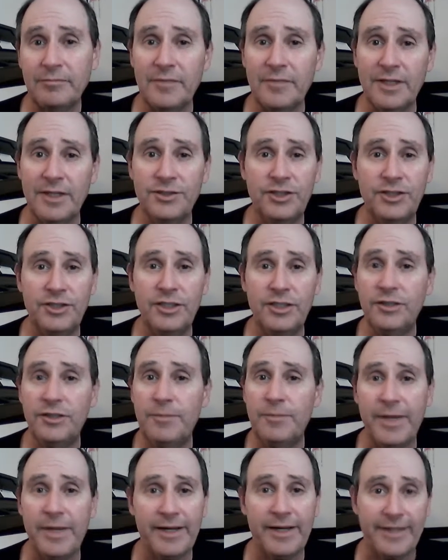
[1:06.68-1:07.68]
She's
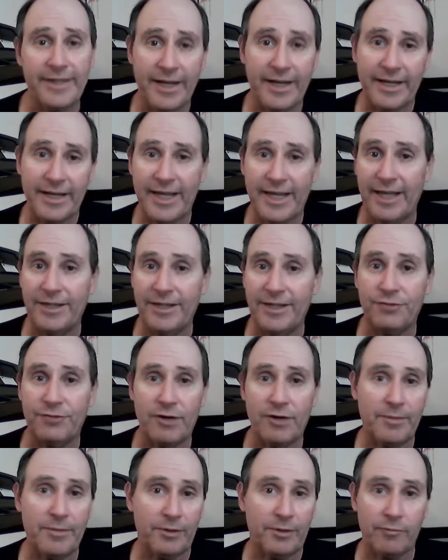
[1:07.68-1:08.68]
been a dedicated
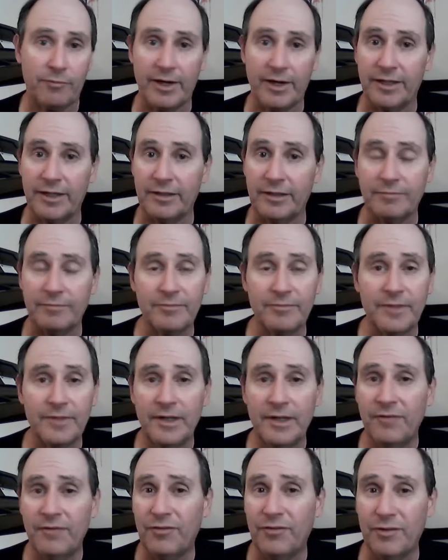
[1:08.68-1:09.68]
treadmill runner
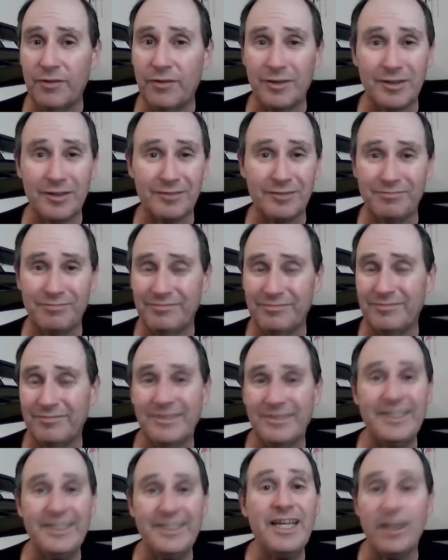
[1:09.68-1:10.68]
for
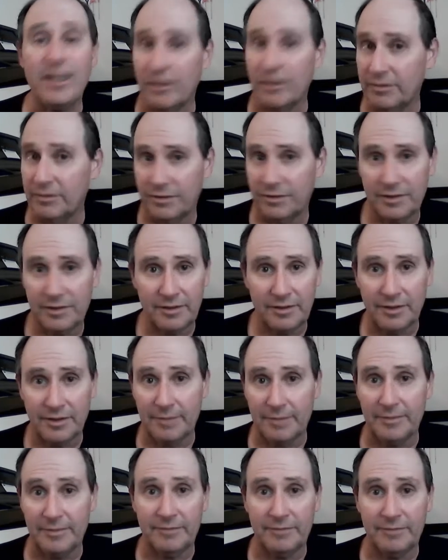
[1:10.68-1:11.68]
years,
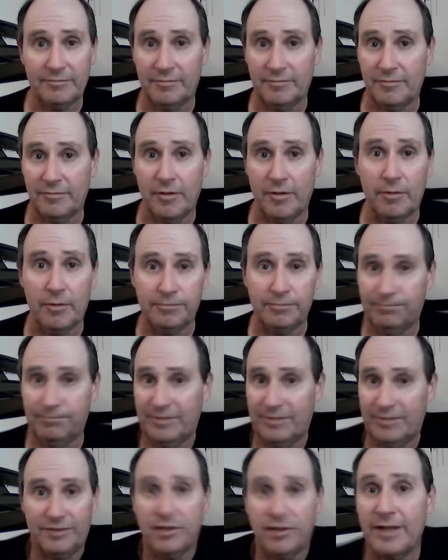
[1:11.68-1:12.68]

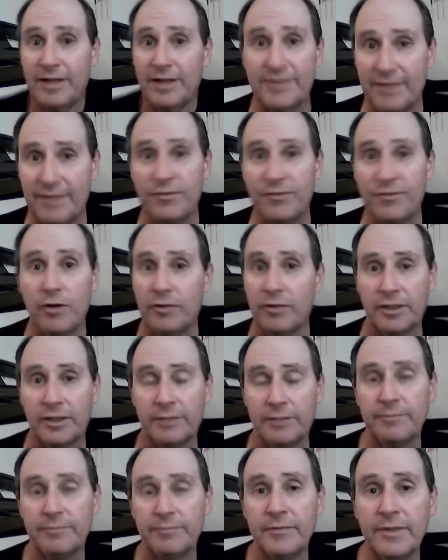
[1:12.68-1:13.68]
as long as I've known her.
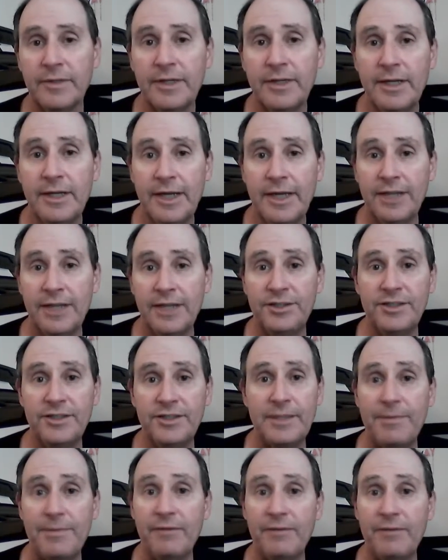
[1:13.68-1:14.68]
And she's
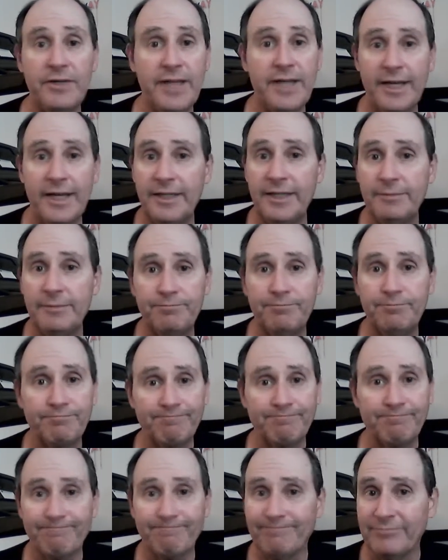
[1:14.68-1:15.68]
up every day,
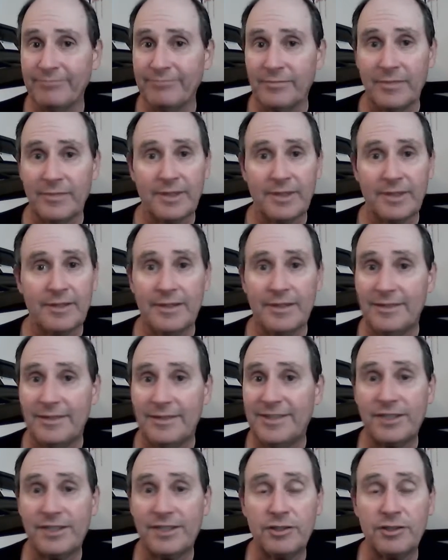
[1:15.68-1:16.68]

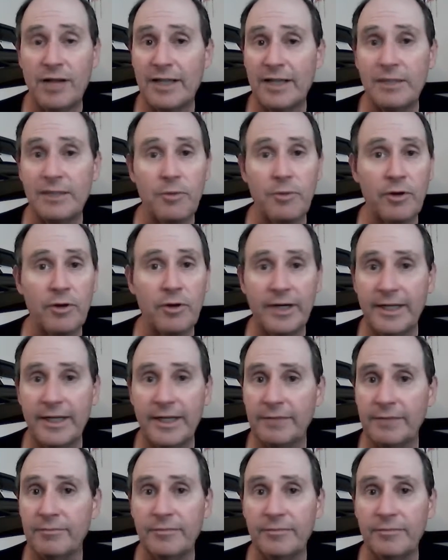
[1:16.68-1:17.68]
6 o'clock in the
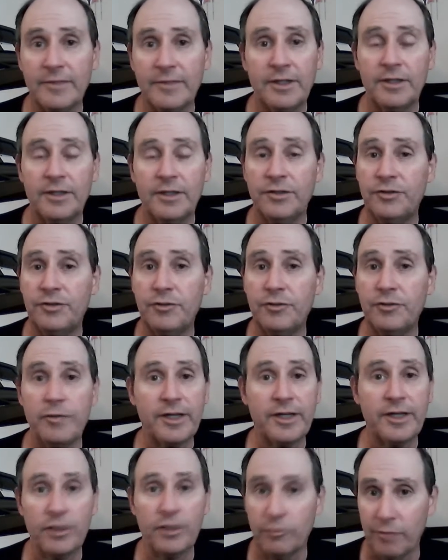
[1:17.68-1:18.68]
morning,
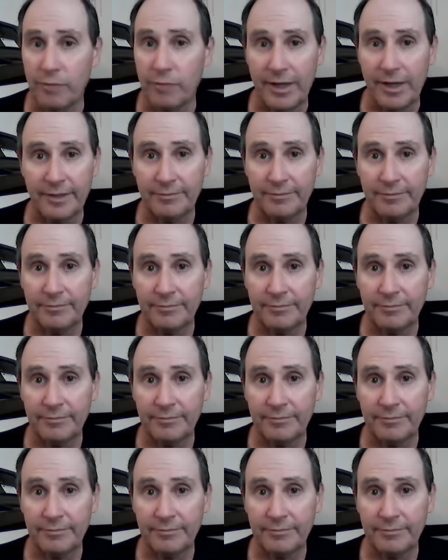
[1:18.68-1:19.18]
doing her run.